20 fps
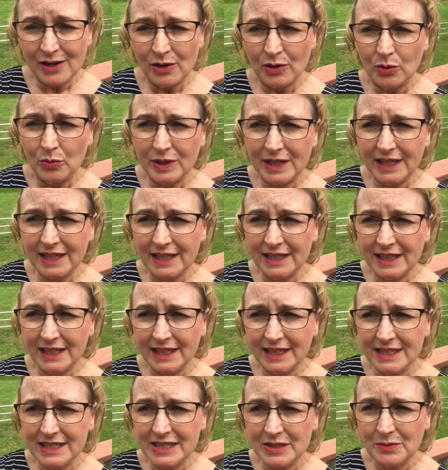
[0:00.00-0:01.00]
We
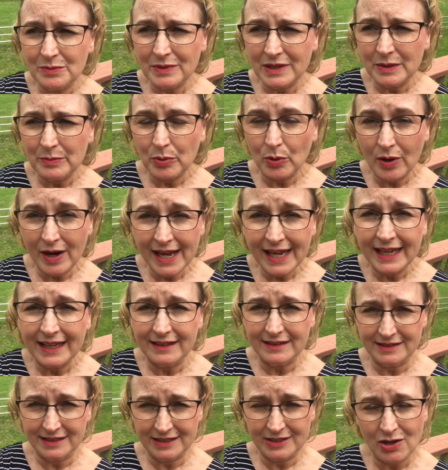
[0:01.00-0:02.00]
need to be praying,
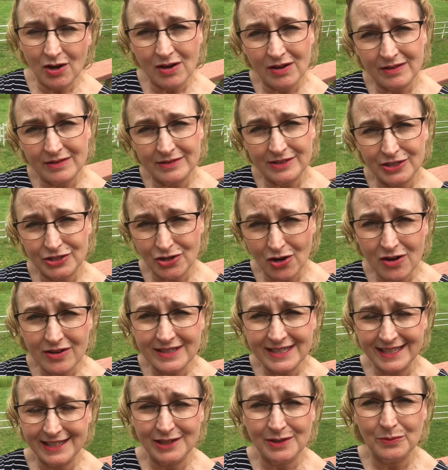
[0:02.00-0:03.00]
to talk
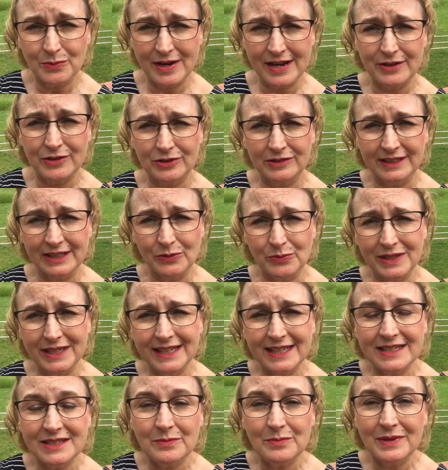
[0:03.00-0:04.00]
to Him regularly. We
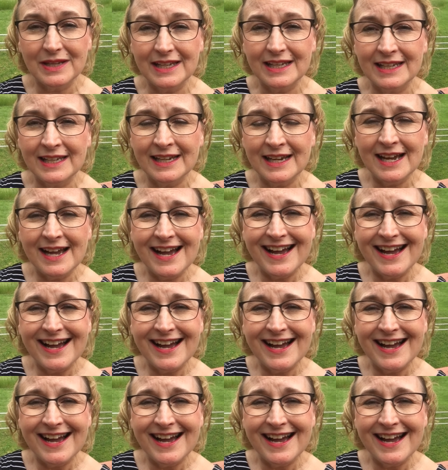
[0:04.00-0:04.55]
need to be